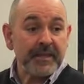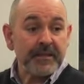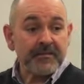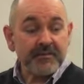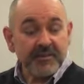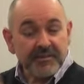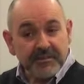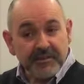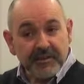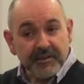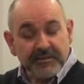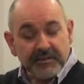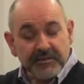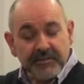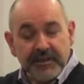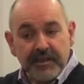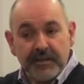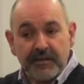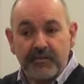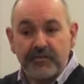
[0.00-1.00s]
So I started to
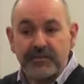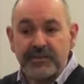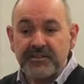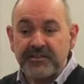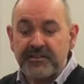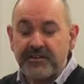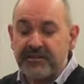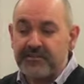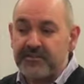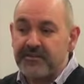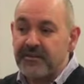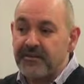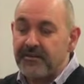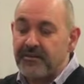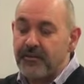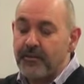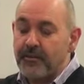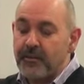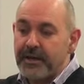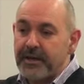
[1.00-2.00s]
think along these lines, and I
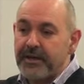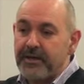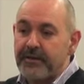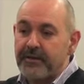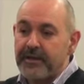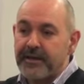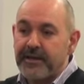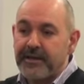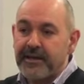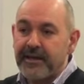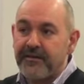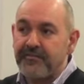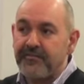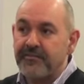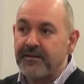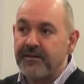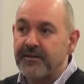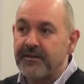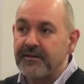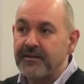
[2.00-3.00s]
thought, where can I get a
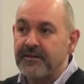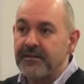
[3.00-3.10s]
cafe?